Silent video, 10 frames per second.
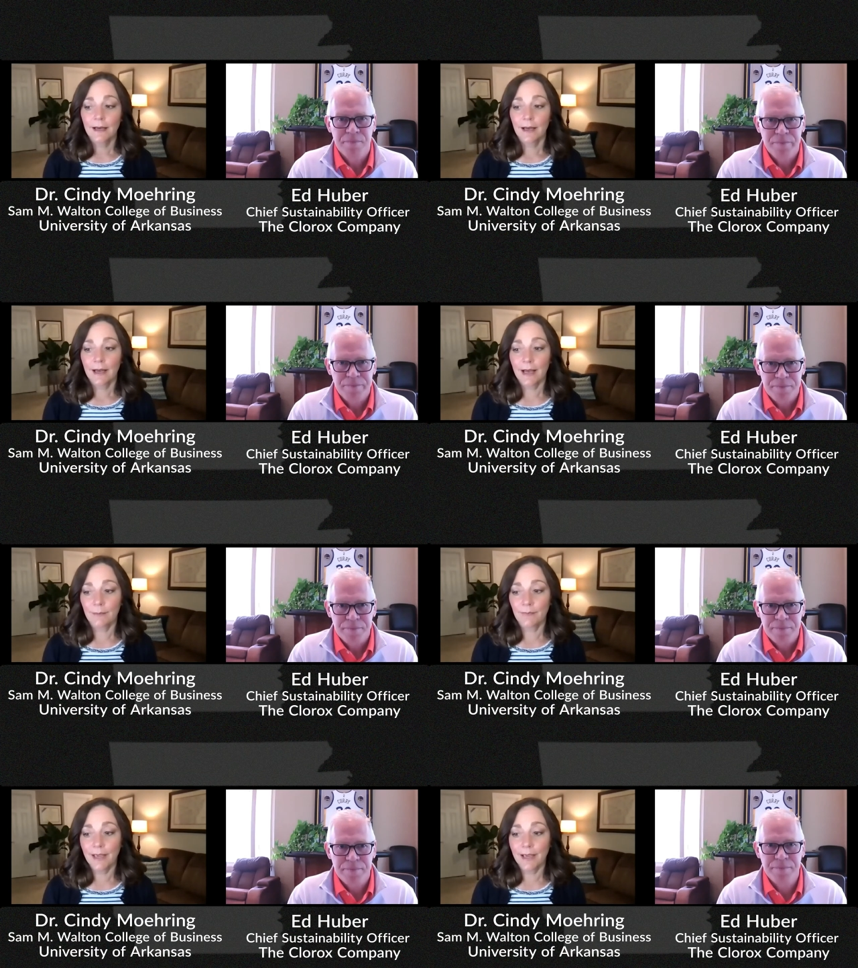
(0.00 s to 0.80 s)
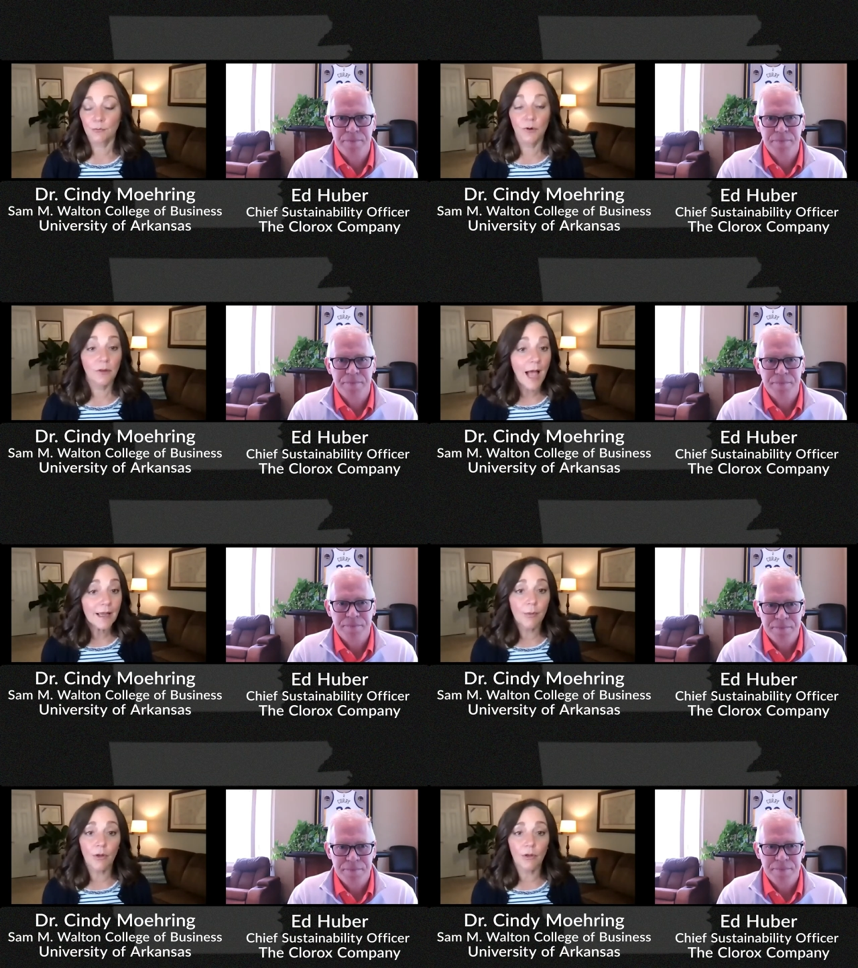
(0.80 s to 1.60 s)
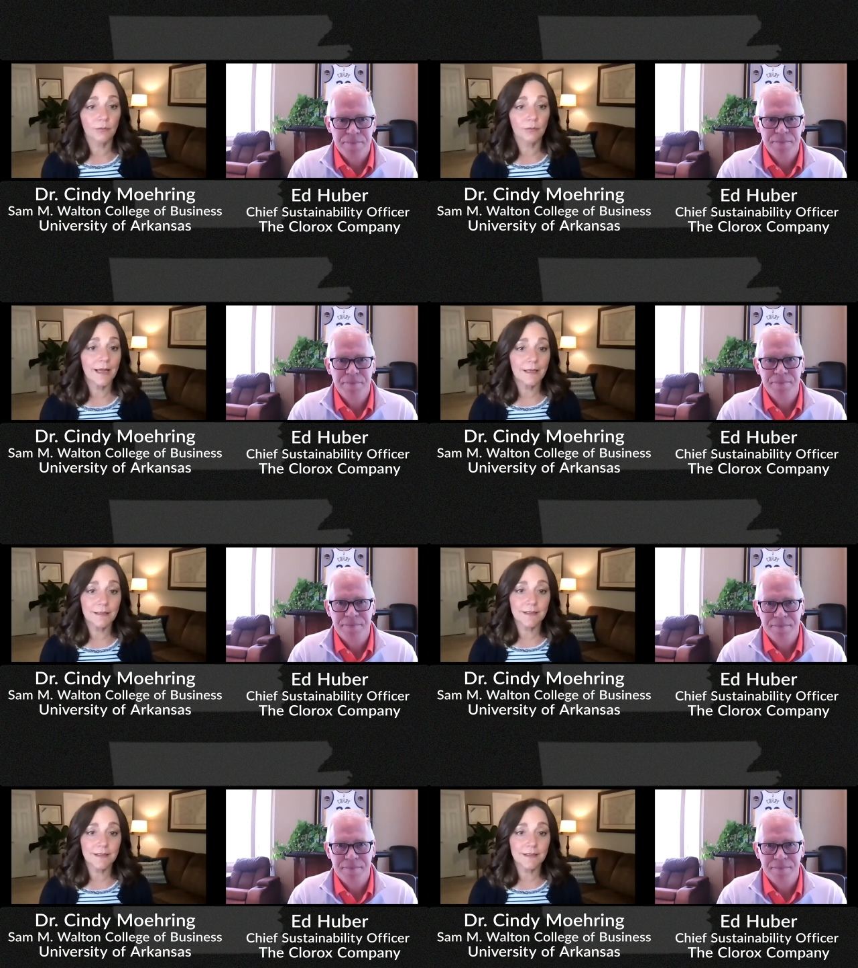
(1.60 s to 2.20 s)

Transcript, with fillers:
Speaker 1: um, and reliable, right?